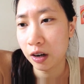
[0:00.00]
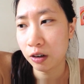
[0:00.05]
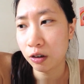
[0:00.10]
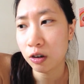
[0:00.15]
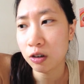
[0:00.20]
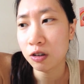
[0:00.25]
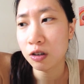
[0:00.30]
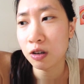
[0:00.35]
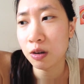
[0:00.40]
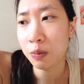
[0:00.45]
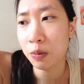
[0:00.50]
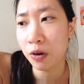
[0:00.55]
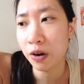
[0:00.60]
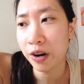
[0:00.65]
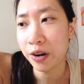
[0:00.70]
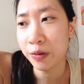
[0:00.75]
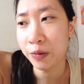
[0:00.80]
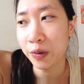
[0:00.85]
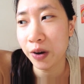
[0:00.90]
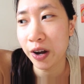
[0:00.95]
got to the
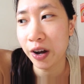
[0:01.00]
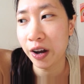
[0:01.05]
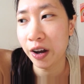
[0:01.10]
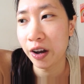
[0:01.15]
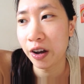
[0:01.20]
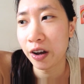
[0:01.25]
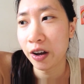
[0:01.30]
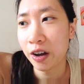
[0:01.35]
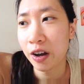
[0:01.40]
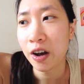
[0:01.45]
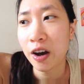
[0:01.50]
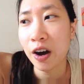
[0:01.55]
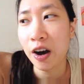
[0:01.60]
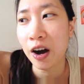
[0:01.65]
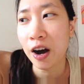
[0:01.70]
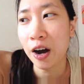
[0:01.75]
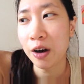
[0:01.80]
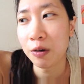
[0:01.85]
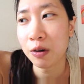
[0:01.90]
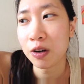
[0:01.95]
point where
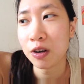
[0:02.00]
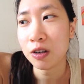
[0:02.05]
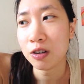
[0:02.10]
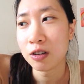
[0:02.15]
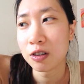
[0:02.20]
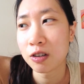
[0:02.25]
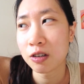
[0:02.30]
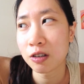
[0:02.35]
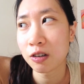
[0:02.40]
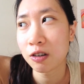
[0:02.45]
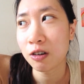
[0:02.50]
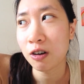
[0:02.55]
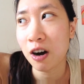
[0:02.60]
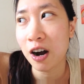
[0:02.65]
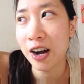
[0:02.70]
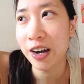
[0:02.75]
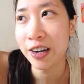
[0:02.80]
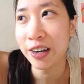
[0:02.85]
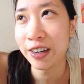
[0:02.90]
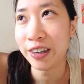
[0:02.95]
I was
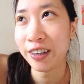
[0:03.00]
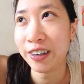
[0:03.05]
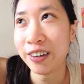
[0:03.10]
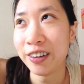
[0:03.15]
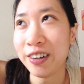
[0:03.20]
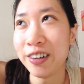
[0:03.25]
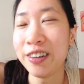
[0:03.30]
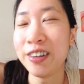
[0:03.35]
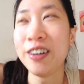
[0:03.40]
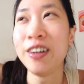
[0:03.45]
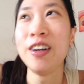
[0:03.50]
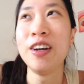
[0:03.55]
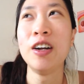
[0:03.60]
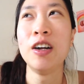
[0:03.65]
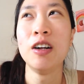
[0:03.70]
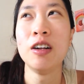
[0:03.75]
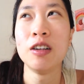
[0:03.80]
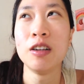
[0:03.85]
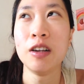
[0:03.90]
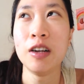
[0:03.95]
crying
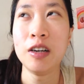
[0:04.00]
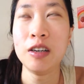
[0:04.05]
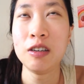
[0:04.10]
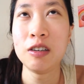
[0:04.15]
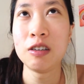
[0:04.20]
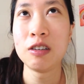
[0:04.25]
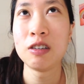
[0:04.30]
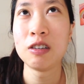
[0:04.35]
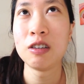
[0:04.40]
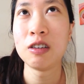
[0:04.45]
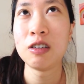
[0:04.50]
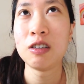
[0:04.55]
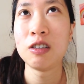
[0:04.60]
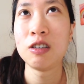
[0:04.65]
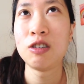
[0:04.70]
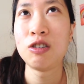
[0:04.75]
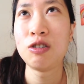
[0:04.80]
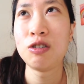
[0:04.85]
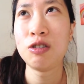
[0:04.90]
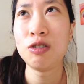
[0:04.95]
like
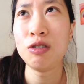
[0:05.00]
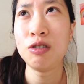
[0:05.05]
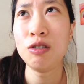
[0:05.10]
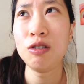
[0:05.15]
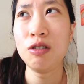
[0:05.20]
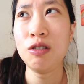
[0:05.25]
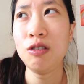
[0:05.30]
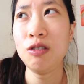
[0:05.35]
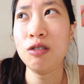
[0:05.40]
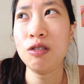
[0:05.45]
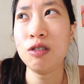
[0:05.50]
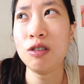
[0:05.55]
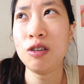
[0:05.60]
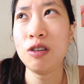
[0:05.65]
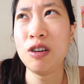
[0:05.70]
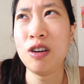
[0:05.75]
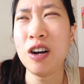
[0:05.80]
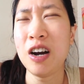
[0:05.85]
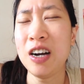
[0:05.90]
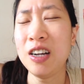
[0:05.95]
2
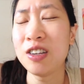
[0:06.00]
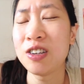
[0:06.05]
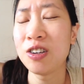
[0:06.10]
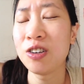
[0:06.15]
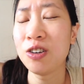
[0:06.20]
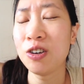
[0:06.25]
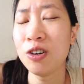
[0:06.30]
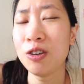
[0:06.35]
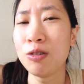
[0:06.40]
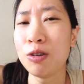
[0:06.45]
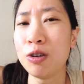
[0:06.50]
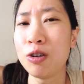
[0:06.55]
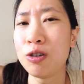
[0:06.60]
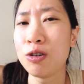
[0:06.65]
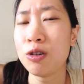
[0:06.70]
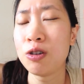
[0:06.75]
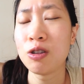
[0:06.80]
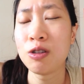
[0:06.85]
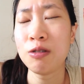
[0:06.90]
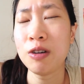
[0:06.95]
nights ago or
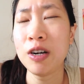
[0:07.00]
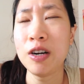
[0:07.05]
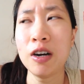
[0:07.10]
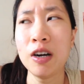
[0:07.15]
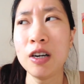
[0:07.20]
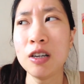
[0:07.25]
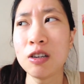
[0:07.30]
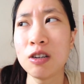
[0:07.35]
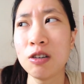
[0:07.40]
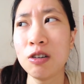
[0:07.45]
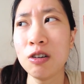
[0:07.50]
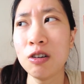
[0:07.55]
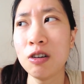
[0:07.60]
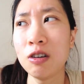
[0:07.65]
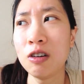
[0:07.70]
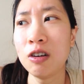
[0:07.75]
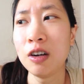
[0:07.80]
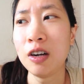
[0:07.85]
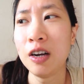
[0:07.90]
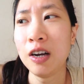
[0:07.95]
3 nights
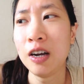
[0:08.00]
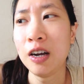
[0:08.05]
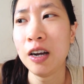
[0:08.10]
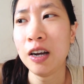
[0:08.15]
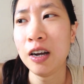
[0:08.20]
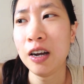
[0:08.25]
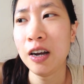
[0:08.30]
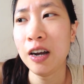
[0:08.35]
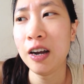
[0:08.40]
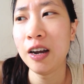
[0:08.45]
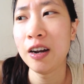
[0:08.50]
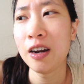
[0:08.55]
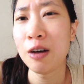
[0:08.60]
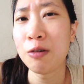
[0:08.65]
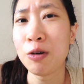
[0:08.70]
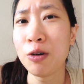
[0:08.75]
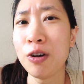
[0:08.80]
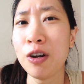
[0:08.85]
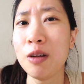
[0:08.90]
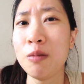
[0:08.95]
ago, and I
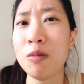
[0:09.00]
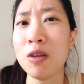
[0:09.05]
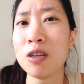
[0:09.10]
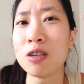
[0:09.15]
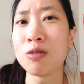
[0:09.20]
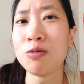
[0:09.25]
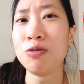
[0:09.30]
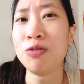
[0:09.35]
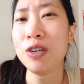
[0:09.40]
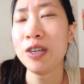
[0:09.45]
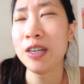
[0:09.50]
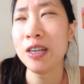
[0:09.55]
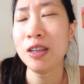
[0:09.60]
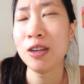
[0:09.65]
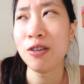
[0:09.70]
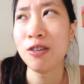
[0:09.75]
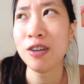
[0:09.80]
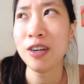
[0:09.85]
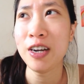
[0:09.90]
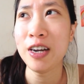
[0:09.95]
wrote him this really
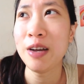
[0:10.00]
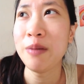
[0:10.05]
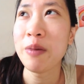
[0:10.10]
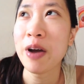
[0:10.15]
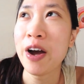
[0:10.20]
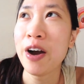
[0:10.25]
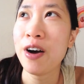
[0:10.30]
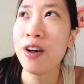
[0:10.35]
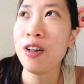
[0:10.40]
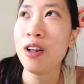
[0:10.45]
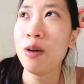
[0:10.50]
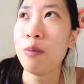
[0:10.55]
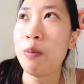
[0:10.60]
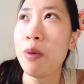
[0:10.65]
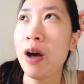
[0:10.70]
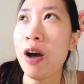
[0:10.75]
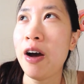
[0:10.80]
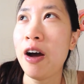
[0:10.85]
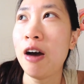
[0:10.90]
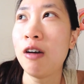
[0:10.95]
long email
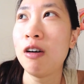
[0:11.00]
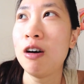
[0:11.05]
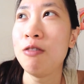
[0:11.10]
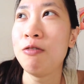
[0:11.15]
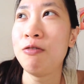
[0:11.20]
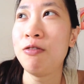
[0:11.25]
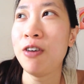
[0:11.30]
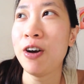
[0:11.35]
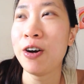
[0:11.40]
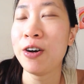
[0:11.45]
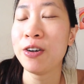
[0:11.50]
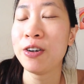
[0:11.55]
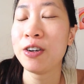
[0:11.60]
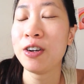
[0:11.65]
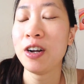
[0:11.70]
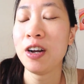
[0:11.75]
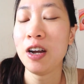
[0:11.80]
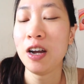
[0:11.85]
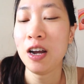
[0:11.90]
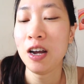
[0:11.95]
about how I felt,
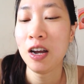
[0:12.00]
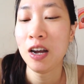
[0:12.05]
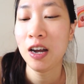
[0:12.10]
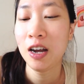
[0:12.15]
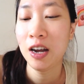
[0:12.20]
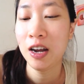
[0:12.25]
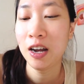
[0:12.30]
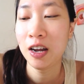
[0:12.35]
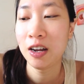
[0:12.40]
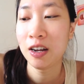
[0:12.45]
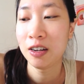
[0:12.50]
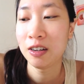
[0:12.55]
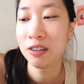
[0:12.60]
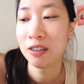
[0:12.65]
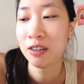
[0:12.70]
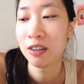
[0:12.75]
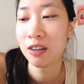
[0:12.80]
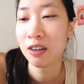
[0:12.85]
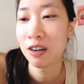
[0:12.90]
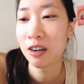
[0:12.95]

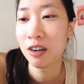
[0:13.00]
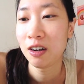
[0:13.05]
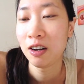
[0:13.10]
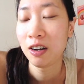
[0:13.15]
and